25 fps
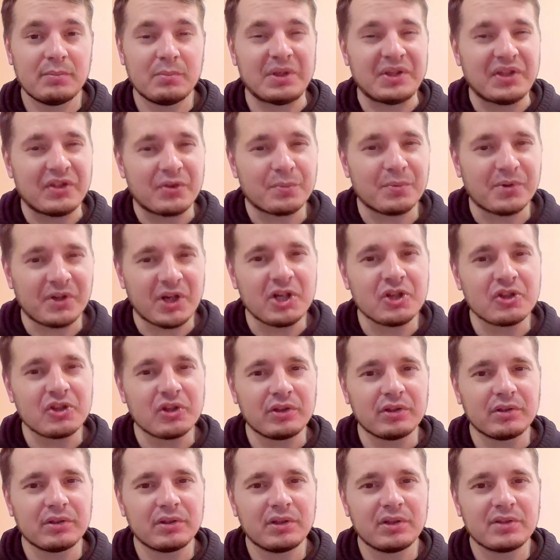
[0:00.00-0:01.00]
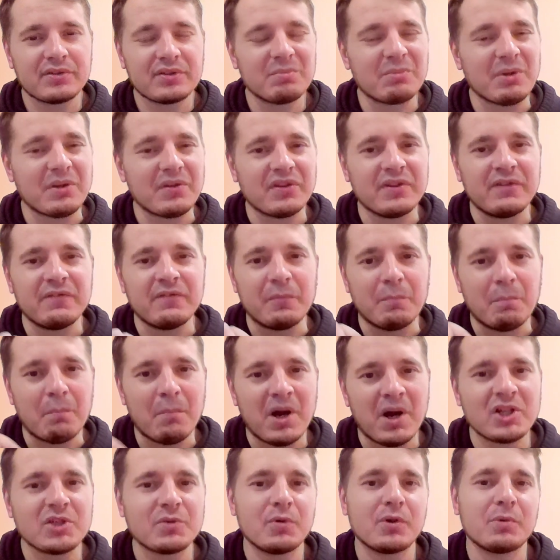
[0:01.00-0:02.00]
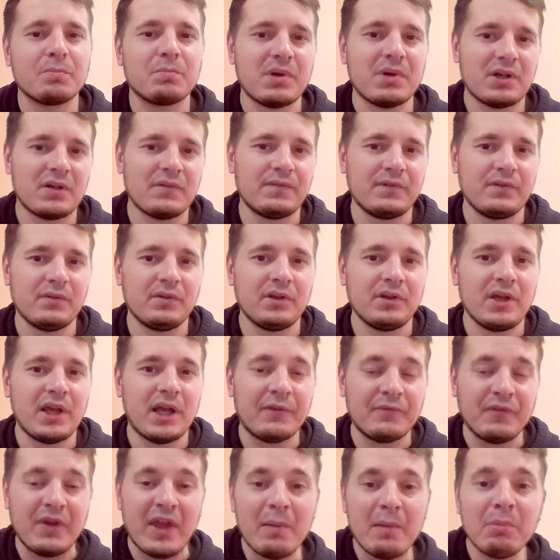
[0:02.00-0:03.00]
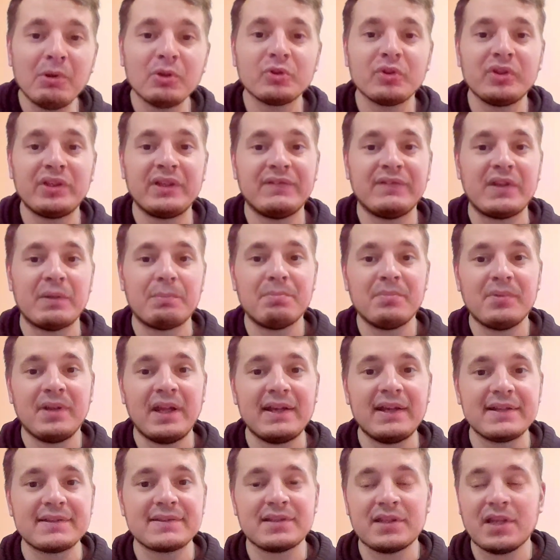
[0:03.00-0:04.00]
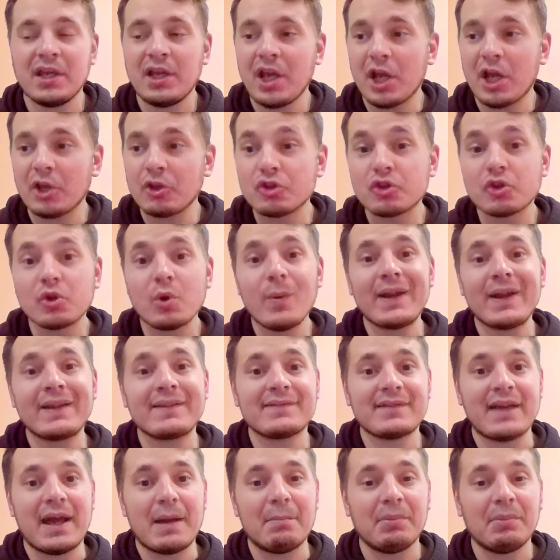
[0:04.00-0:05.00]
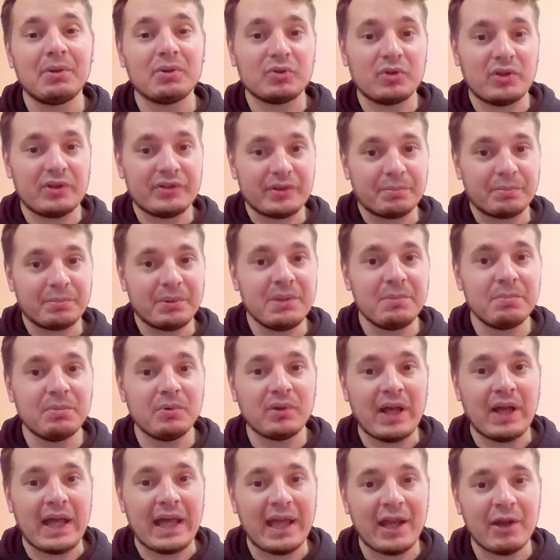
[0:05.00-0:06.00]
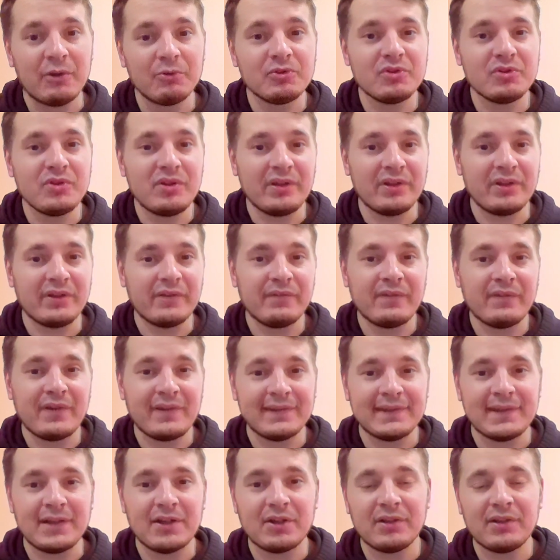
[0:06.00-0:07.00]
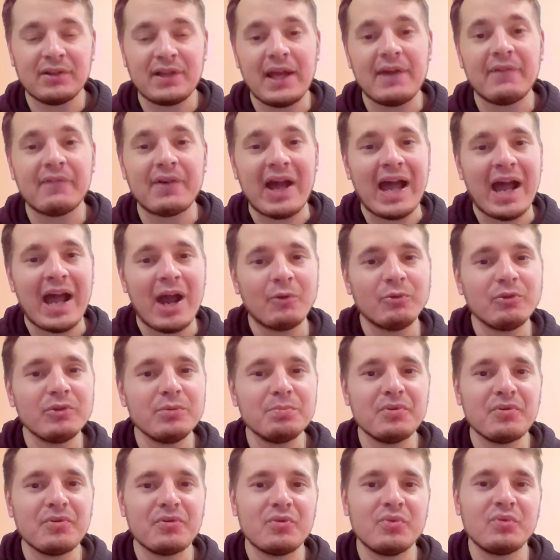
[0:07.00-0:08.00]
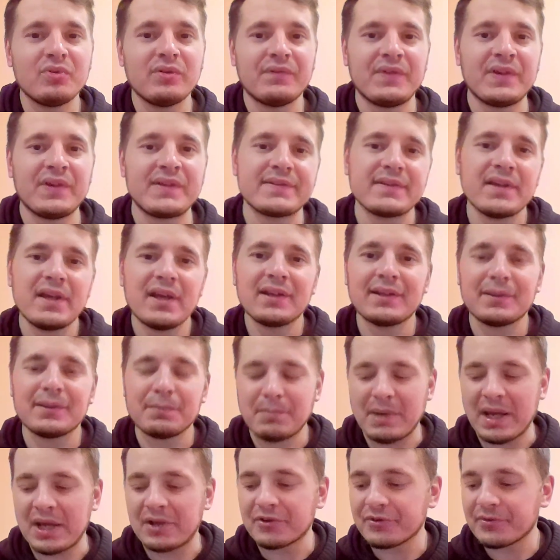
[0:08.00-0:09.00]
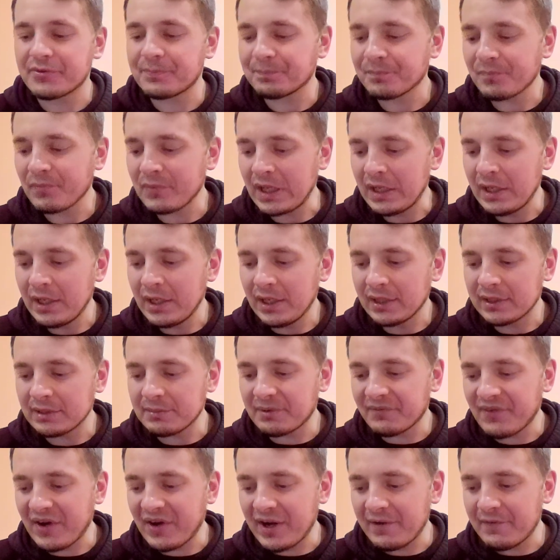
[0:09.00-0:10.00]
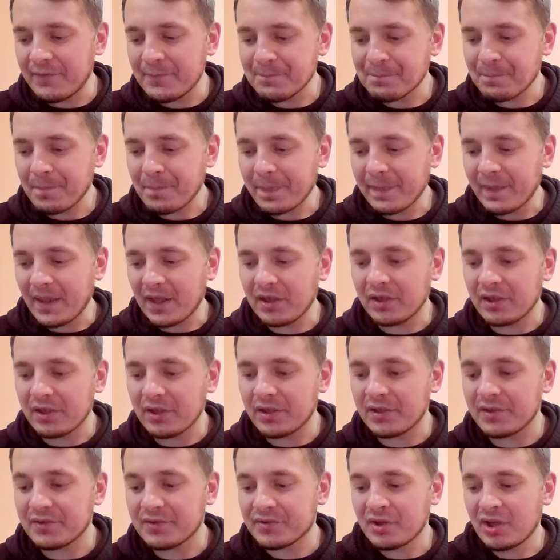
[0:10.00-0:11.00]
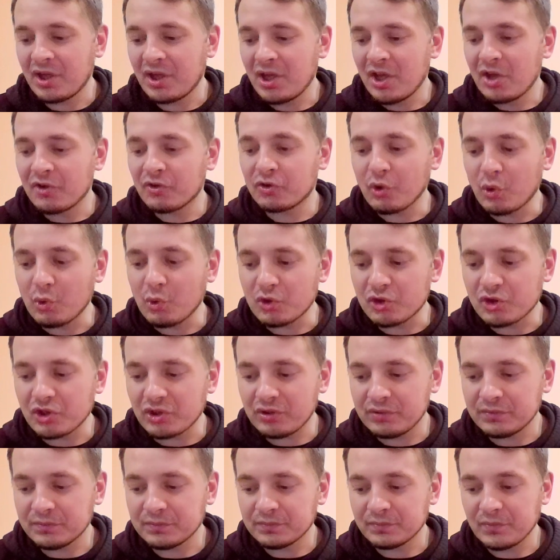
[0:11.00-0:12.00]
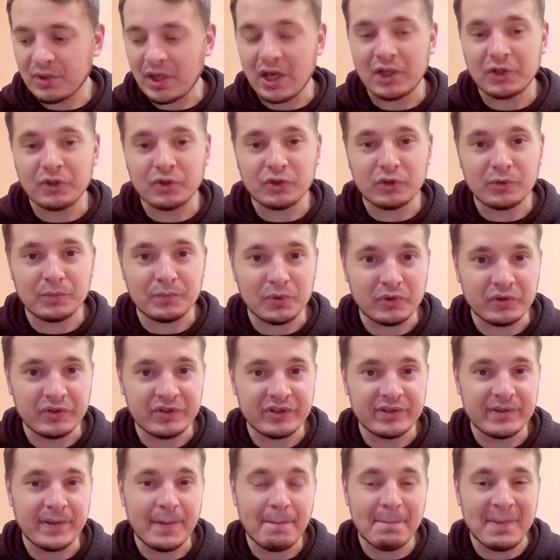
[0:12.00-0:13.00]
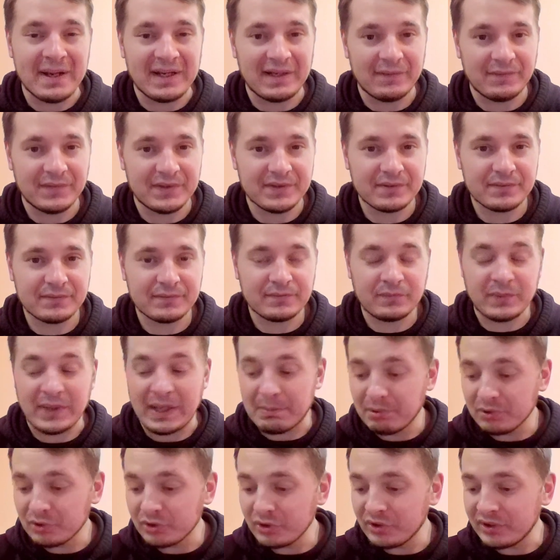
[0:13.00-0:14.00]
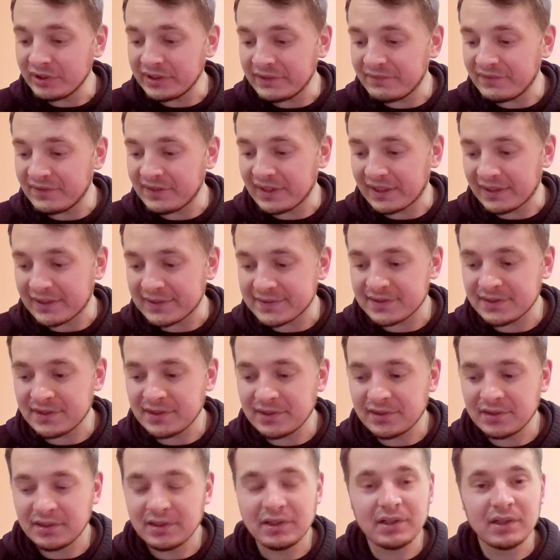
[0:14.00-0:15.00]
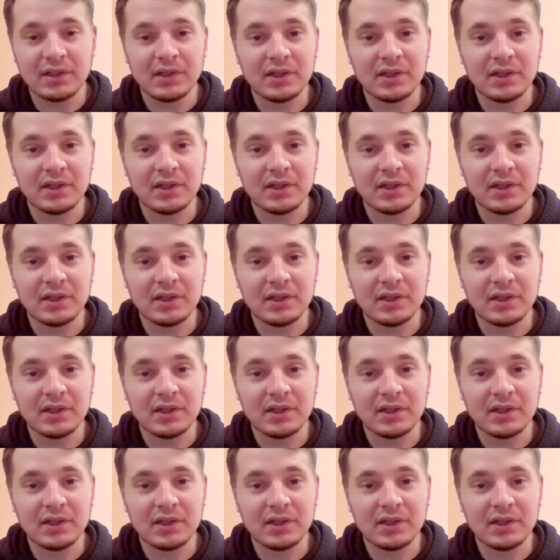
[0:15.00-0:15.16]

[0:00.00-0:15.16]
But inspiration, something that's even much more powerful. And be able to leave that legacy and show example to other people how to live their life, how to pursue the things that matters. Number 5 is social and community benefits. Be able to leave legacy